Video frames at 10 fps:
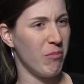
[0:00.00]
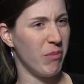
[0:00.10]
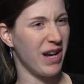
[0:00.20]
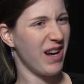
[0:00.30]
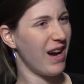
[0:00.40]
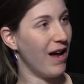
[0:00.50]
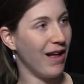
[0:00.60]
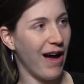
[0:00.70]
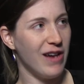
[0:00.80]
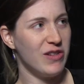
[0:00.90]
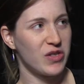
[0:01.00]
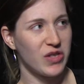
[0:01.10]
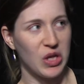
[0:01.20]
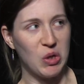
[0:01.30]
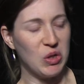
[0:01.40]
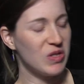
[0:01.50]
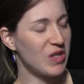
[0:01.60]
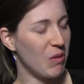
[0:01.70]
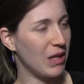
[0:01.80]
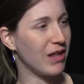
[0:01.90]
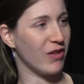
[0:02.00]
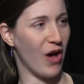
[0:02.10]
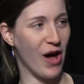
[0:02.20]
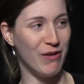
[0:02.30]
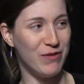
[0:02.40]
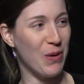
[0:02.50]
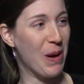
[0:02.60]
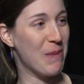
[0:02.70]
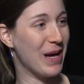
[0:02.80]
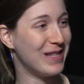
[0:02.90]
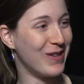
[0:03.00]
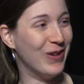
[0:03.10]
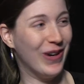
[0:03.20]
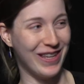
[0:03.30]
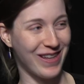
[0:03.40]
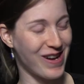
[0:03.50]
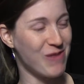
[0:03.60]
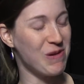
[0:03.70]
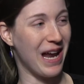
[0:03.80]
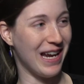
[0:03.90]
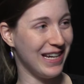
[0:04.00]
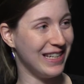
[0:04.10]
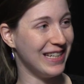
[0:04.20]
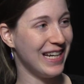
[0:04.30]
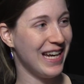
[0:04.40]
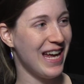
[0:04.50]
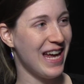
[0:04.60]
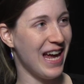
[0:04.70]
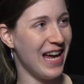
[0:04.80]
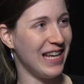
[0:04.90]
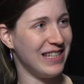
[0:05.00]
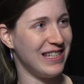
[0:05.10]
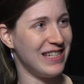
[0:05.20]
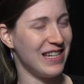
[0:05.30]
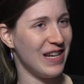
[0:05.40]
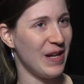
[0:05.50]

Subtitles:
But I just like couldn't stomach the thought of doing med school. I thought I would hate it. And